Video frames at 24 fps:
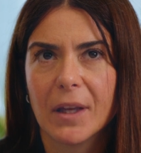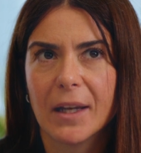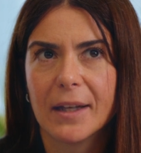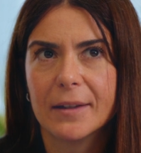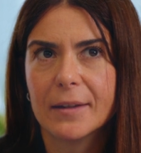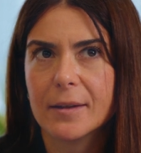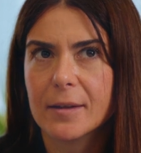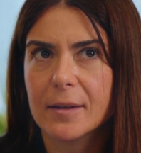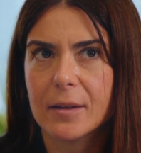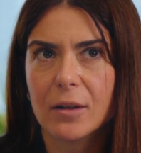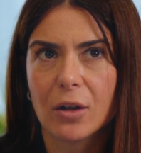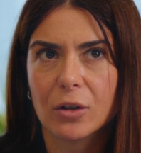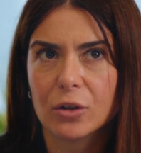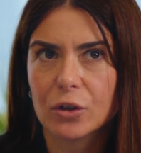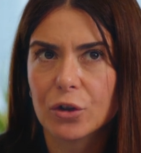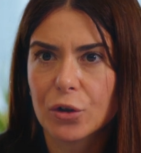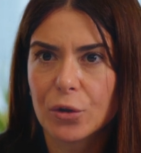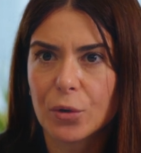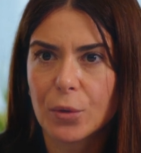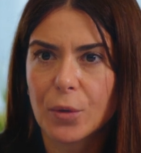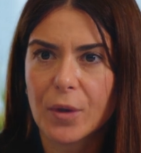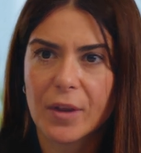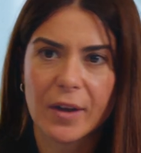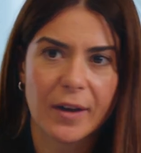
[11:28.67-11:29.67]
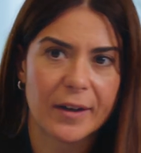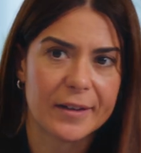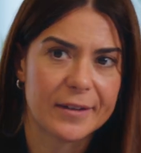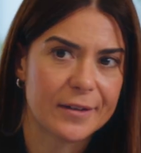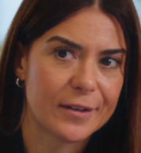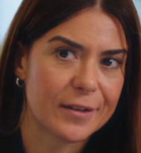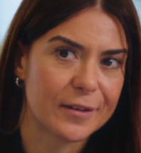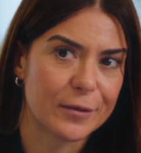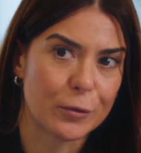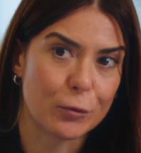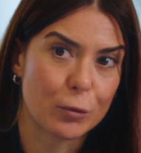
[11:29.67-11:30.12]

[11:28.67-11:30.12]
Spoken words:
it is not true that